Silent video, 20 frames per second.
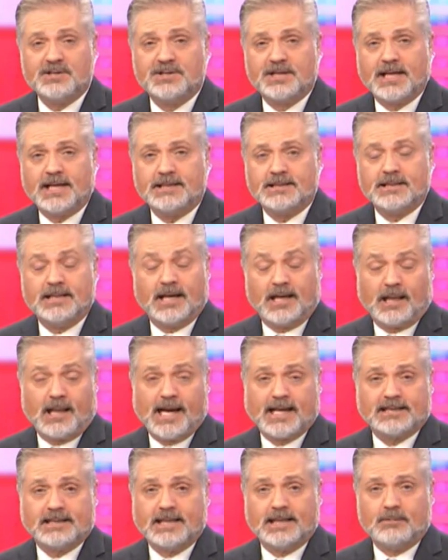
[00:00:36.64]
to get
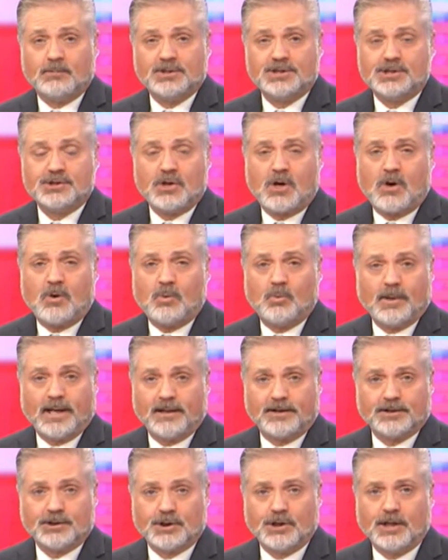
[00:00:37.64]
elected, which is all
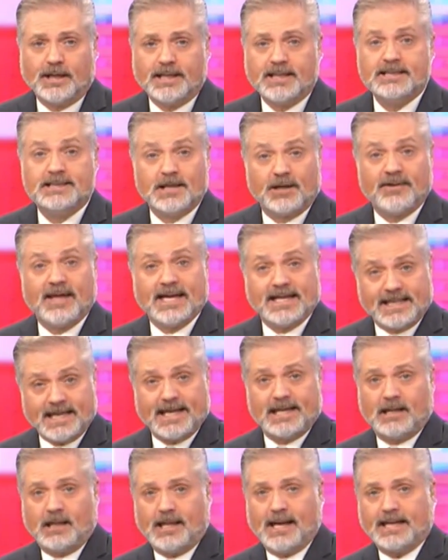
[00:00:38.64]
well and good until they
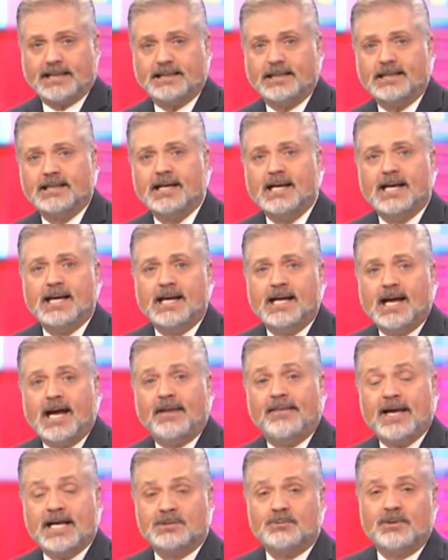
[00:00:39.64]
get elected.
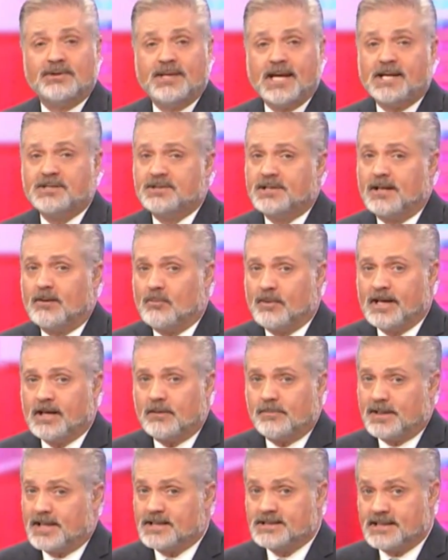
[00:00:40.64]
And that's when things get
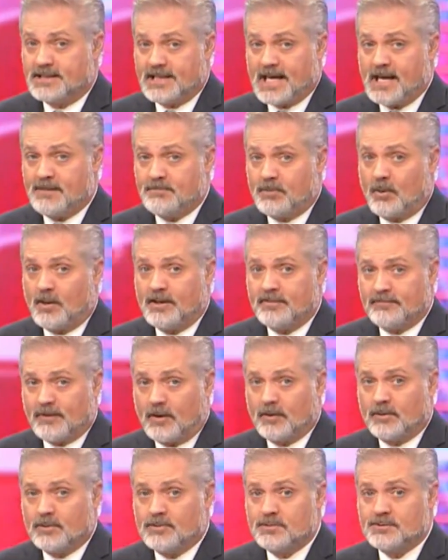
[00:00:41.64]
real because at that point,
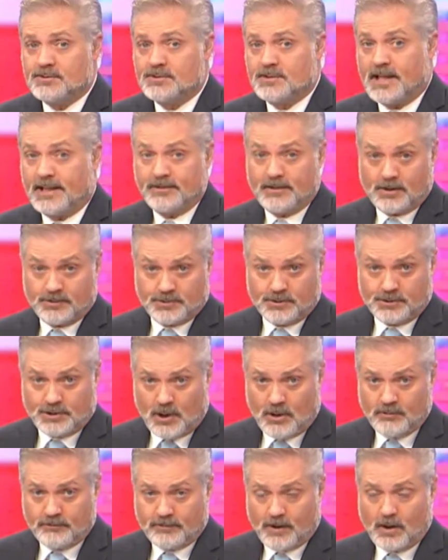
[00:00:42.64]
voters and those who
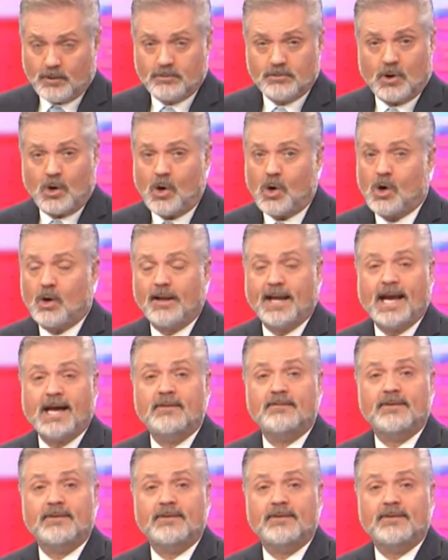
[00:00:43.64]
don't vote all have